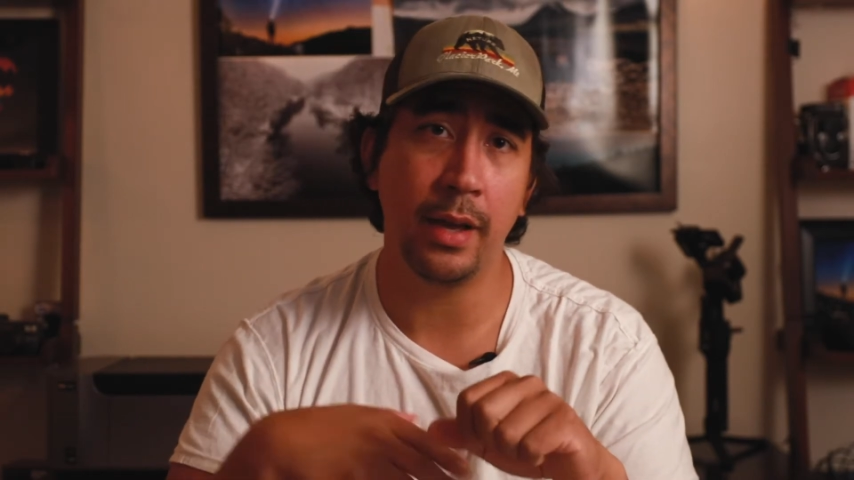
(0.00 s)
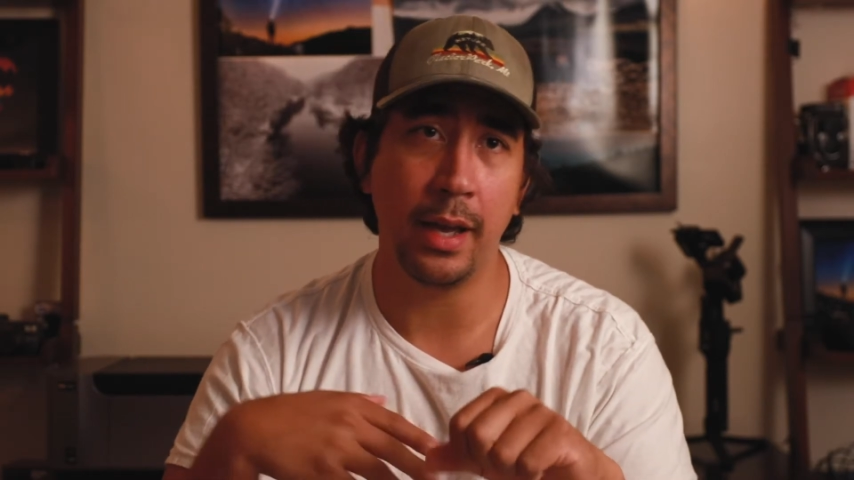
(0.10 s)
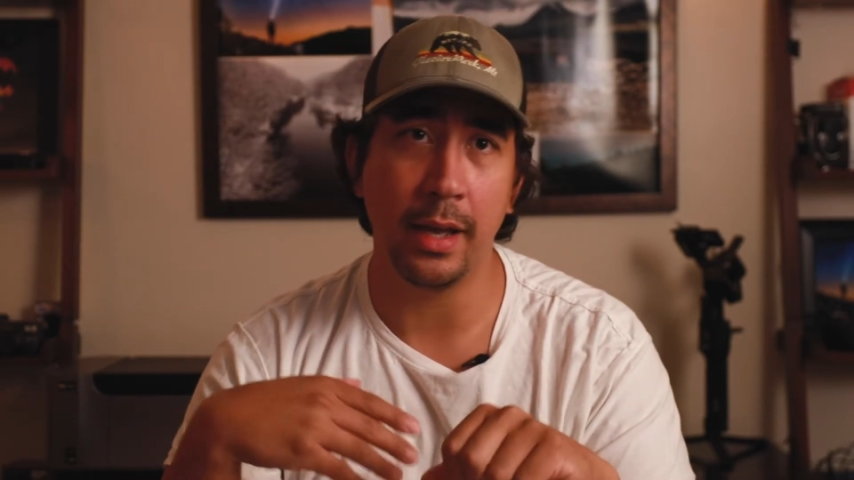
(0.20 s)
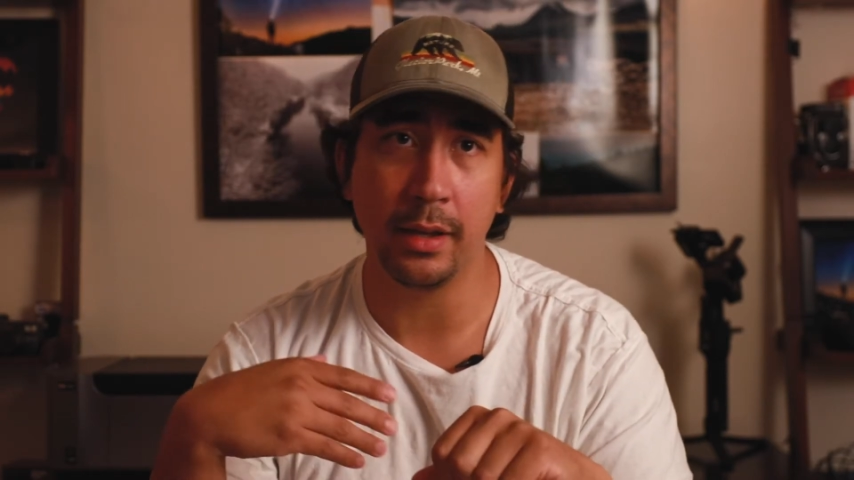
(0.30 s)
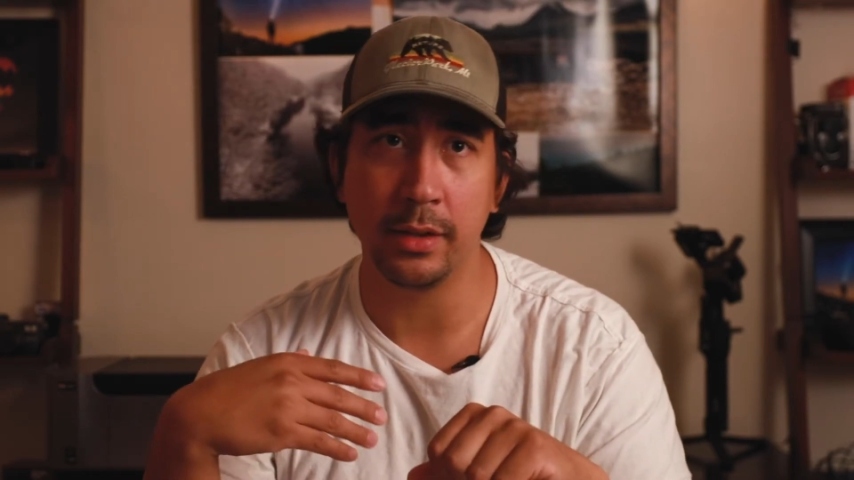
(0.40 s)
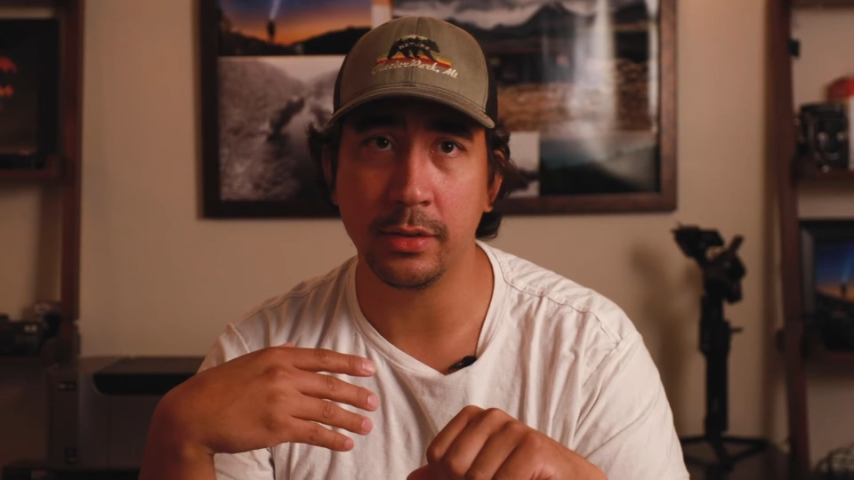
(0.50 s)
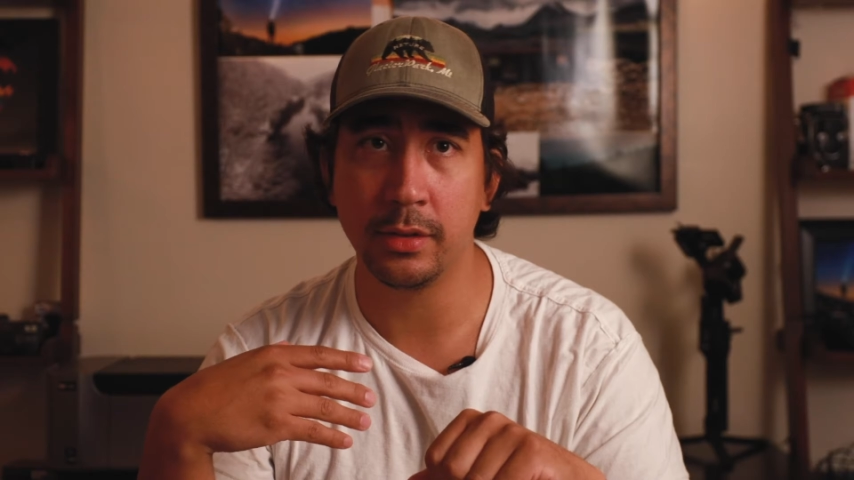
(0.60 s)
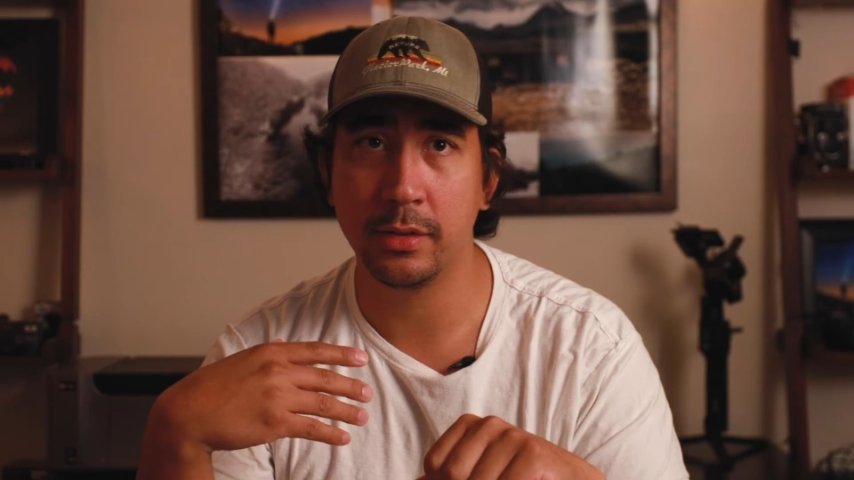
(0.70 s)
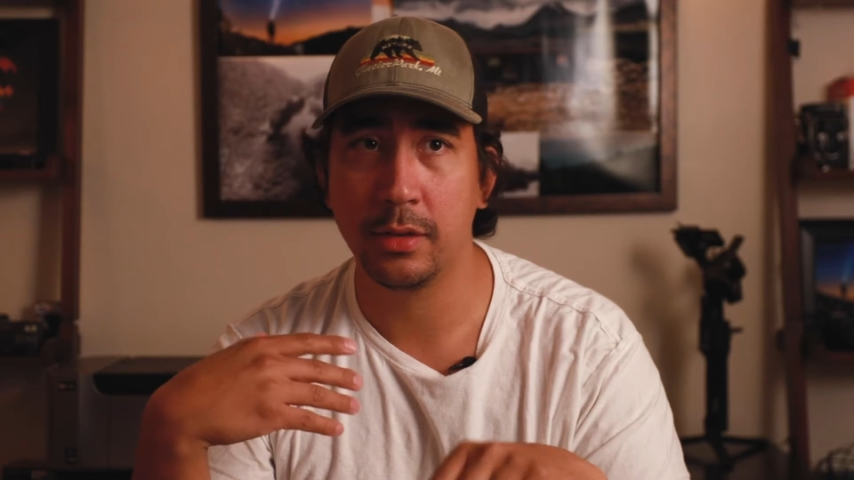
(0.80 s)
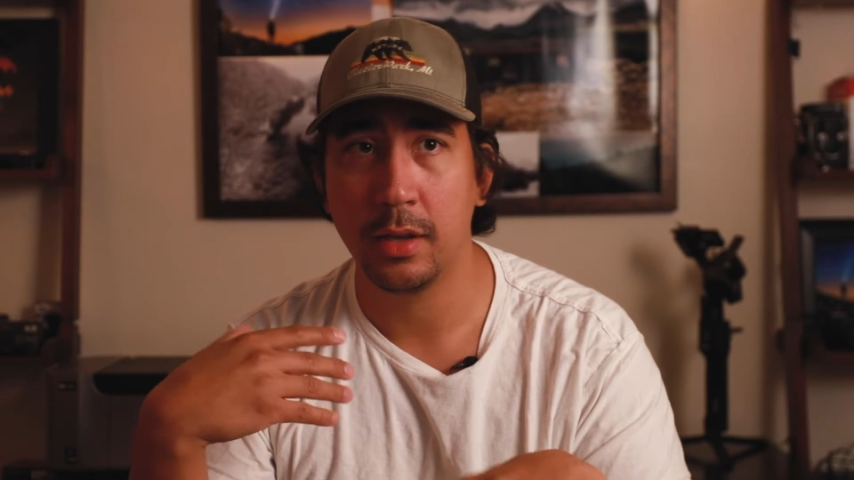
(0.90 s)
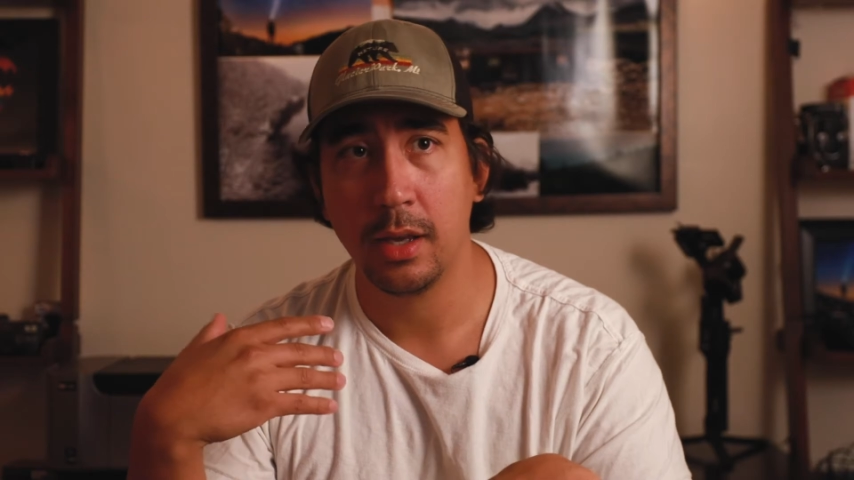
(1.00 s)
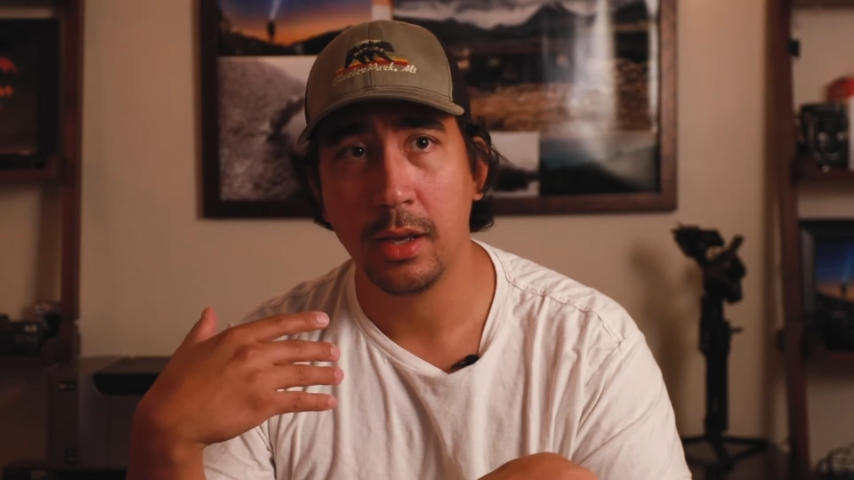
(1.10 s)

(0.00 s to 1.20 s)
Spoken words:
has